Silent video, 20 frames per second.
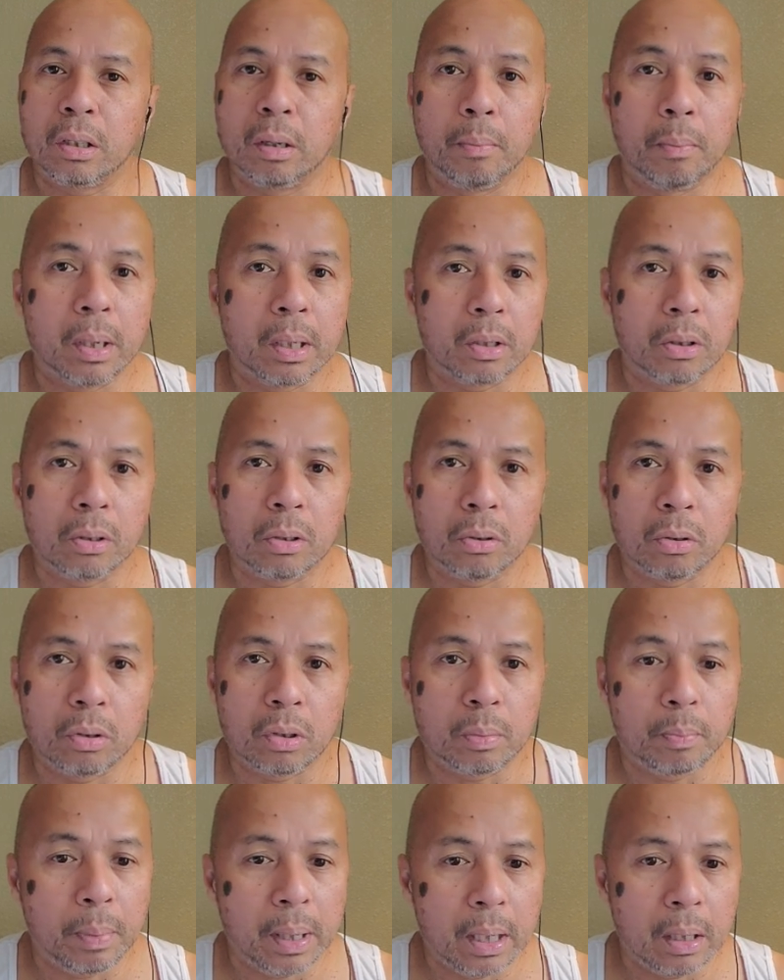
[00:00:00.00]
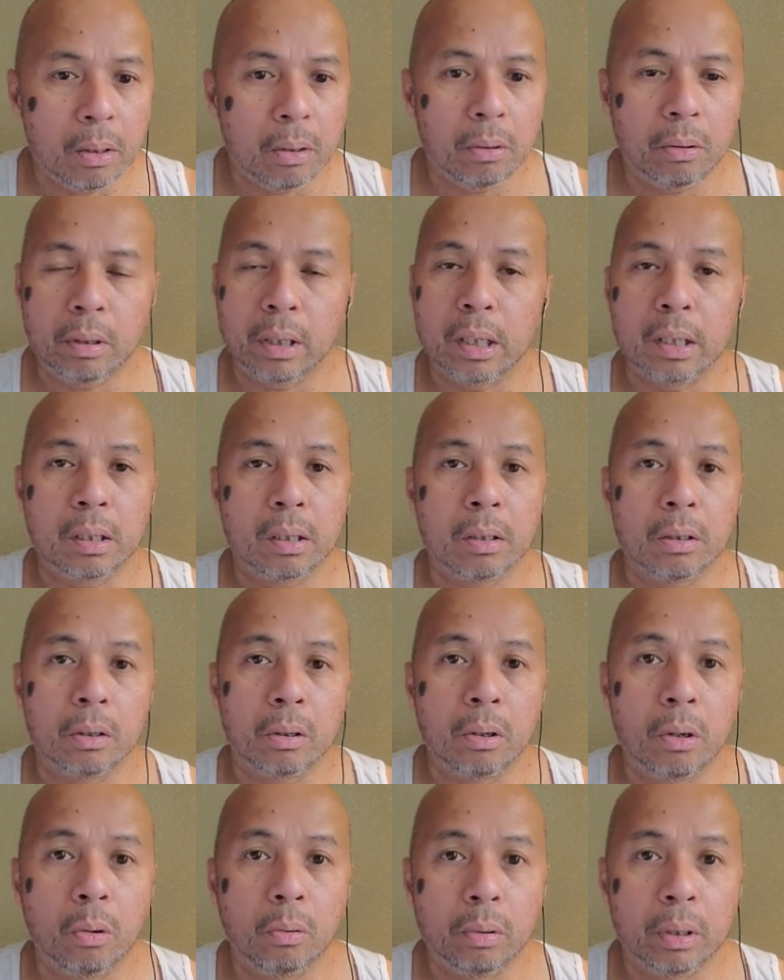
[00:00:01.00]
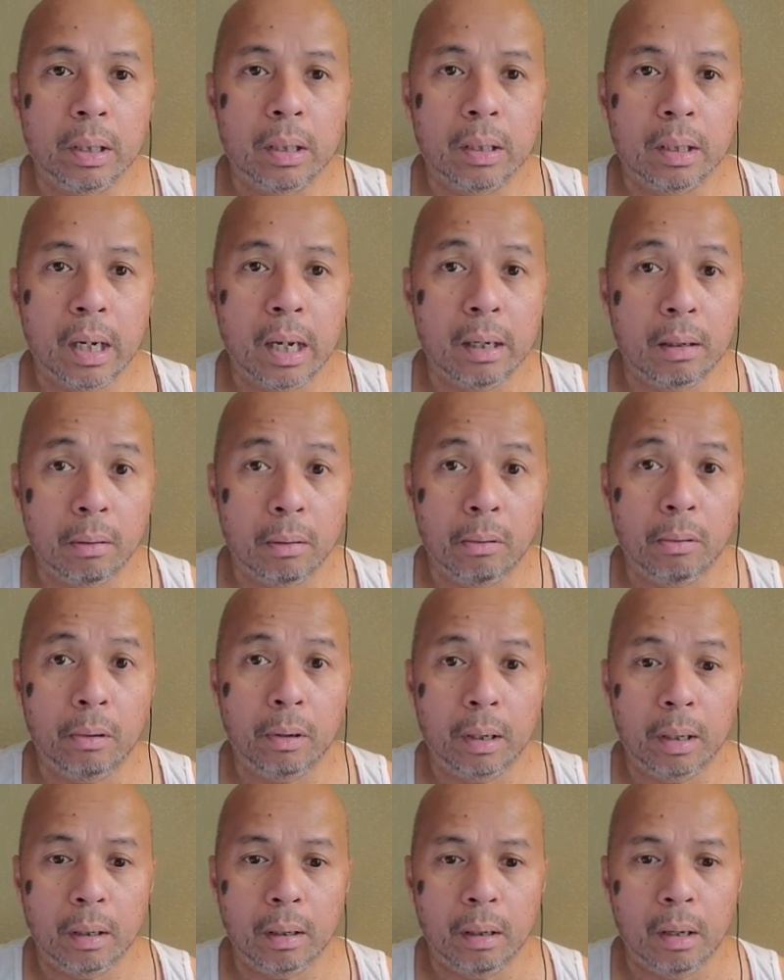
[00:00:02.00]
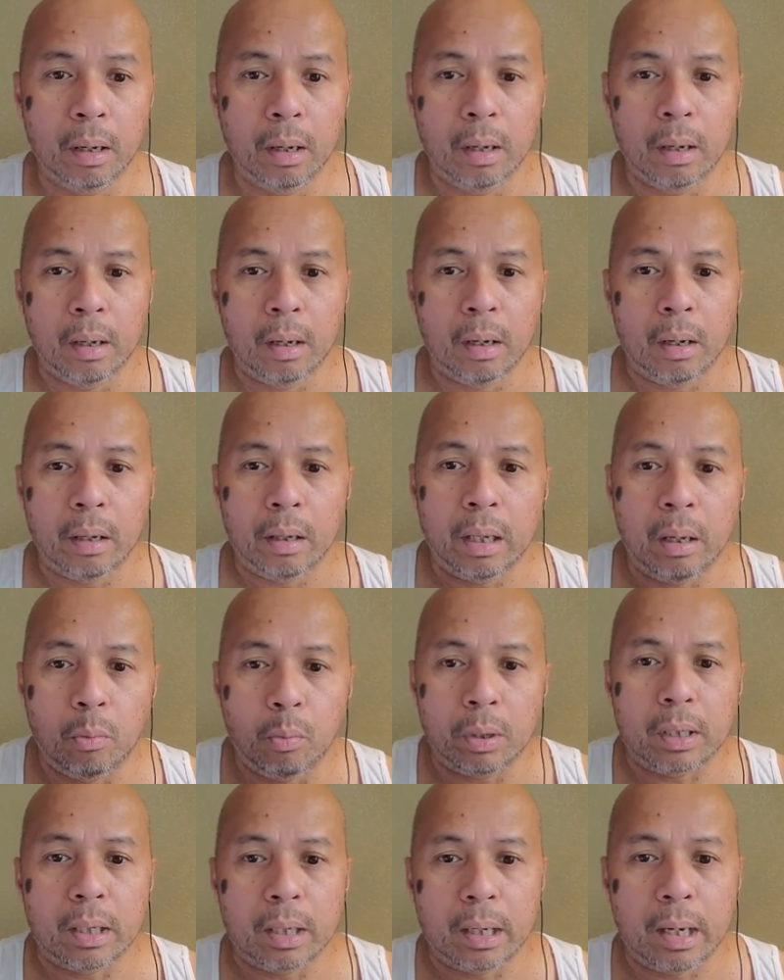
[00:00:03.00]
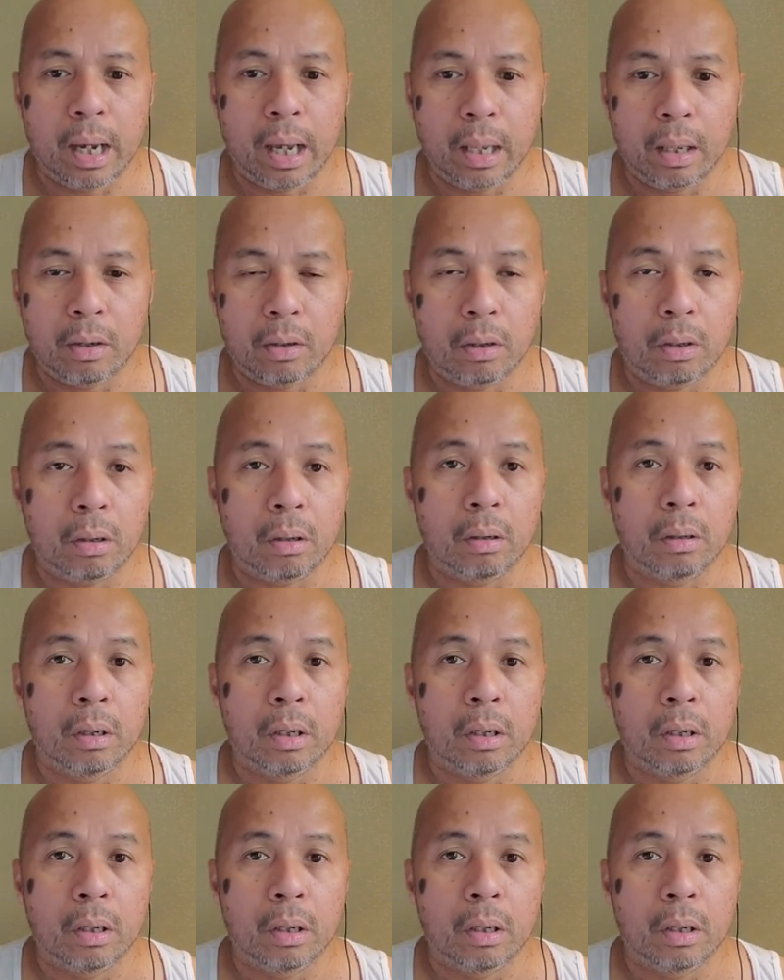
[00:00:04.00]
the muscle spindle, and this is the Golgi tendon organ. They work together